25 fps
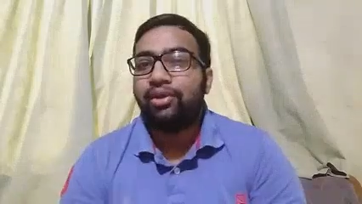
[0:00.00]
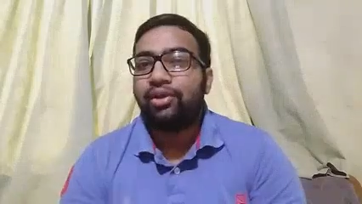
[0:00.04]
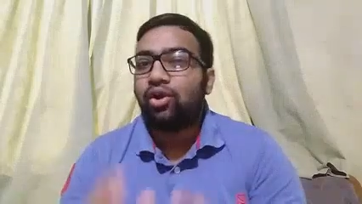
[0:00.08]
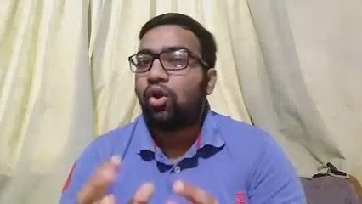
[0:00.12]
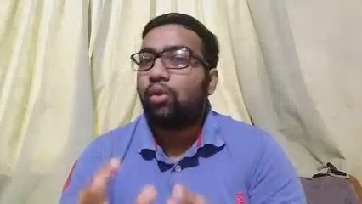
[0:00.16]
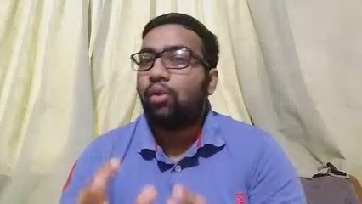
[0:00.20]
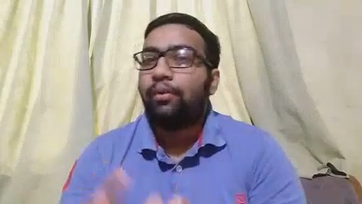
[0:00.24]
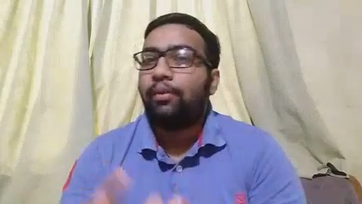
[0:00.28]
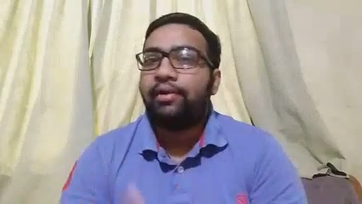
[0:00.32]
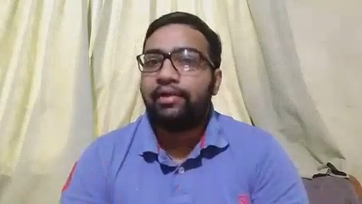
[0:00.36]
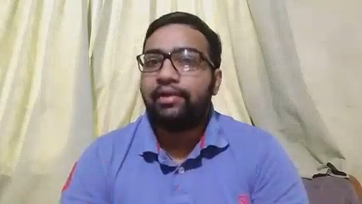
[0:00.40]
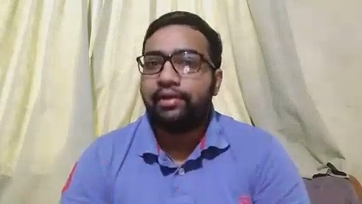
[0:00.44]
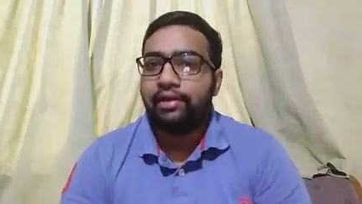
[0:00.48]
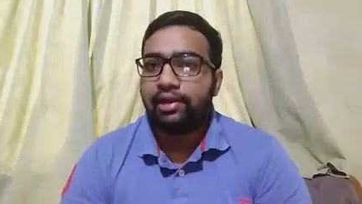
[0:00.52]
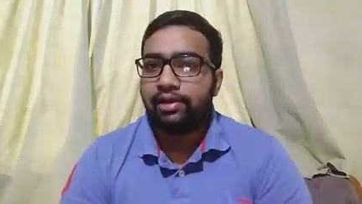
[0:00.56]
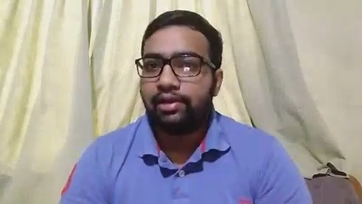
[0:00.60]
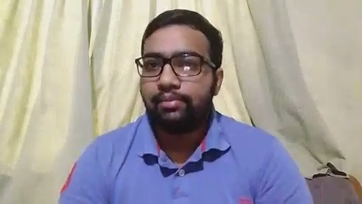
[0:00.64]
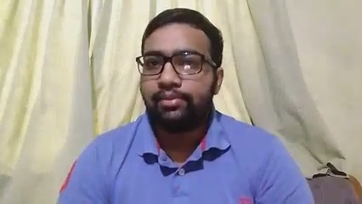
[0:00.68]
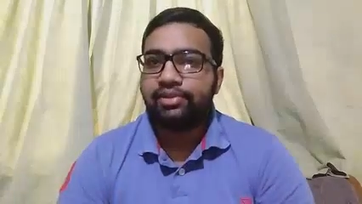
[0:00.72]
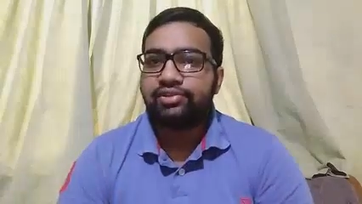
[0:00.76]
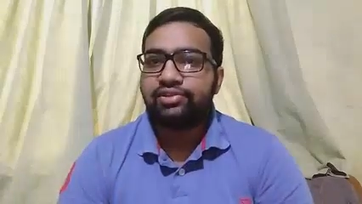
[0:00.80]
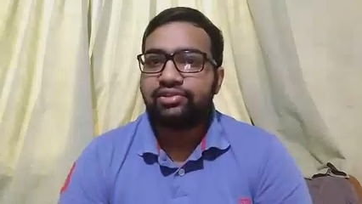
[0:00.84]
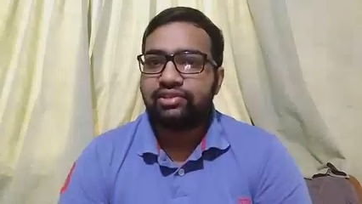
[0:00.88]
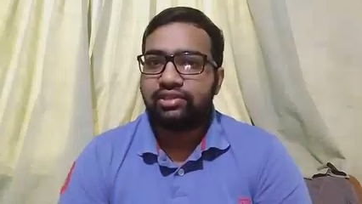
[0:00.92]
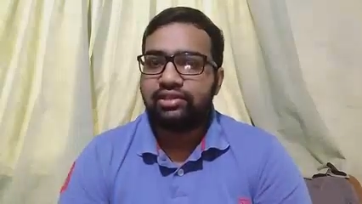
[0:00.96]
be comedian
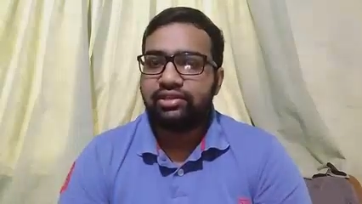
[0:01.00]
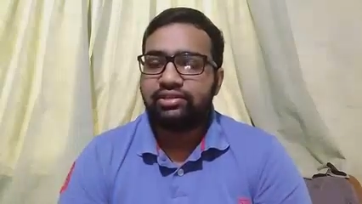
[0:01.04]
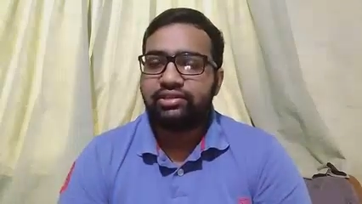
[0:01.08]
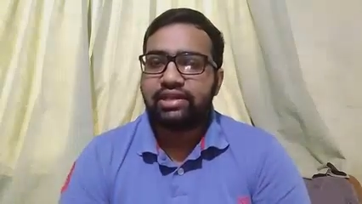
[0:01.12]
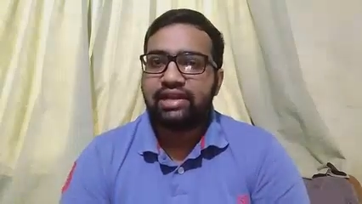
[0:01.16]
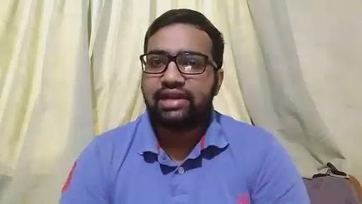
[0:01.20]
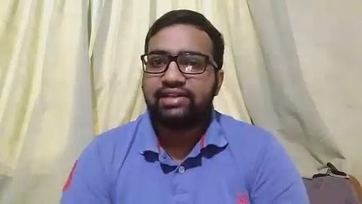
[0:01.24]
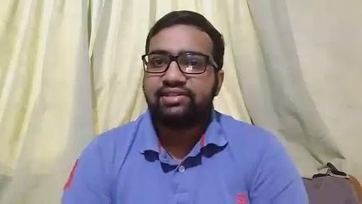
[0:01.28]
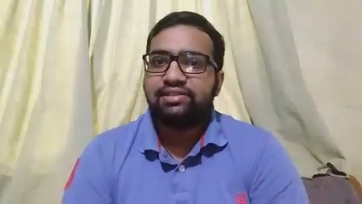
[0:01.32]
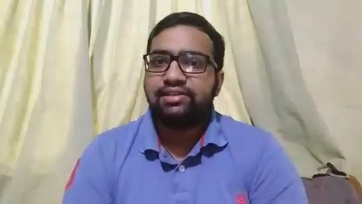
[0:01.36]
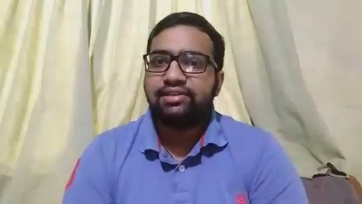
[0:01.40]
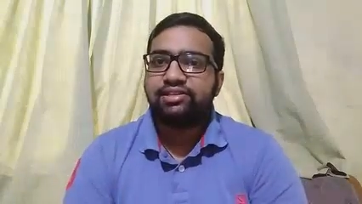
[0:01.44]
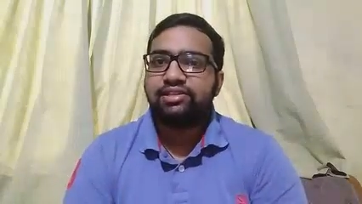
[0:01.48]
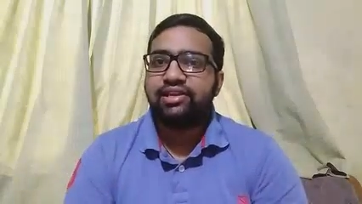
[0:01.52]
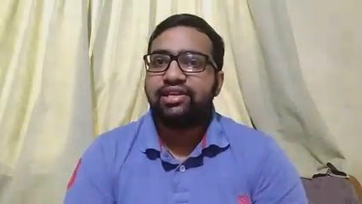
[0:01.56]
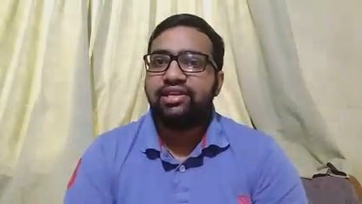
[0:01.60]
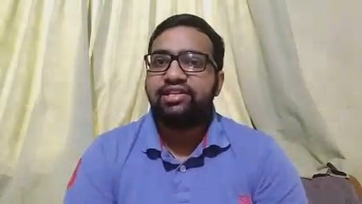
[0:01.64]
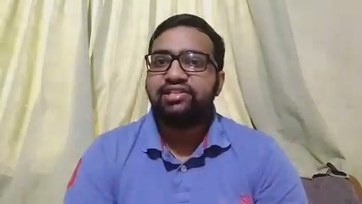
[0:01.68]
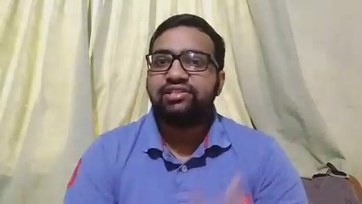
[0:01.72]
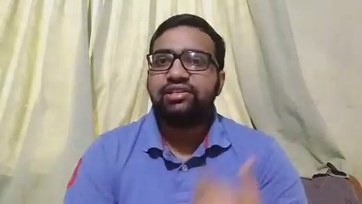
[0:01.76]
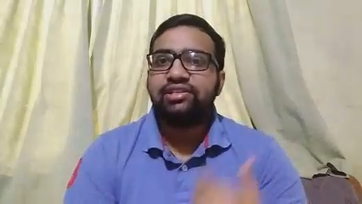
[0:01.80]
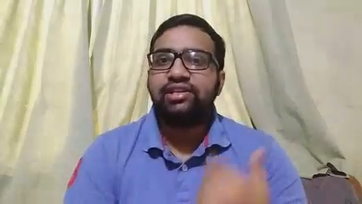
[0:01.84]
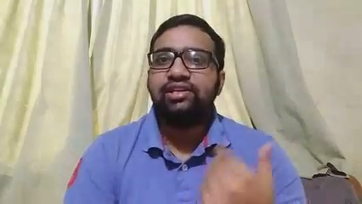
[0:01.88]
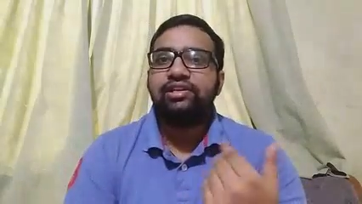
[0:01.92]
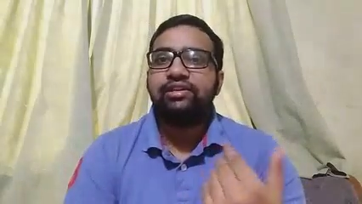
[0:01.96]
elements. That is the
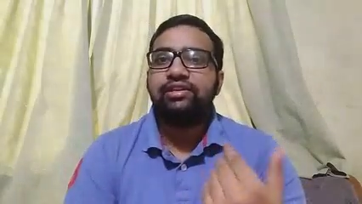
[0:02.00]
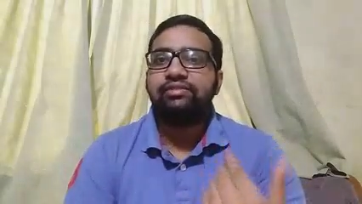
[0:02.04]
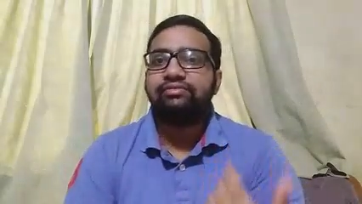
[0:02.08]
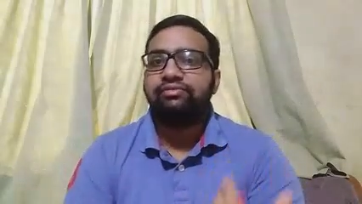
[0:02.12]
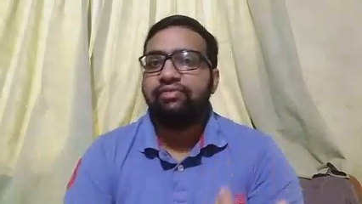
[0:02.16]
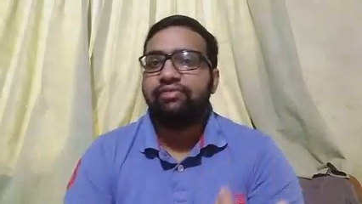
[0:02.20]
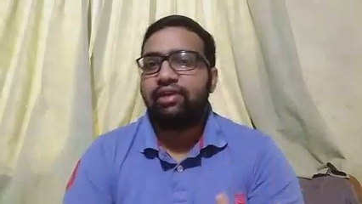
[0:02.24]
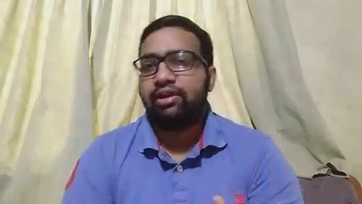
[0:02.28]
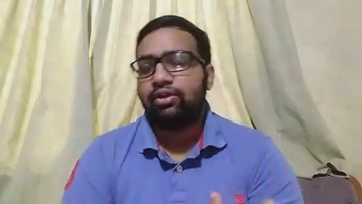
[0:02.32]
instinctive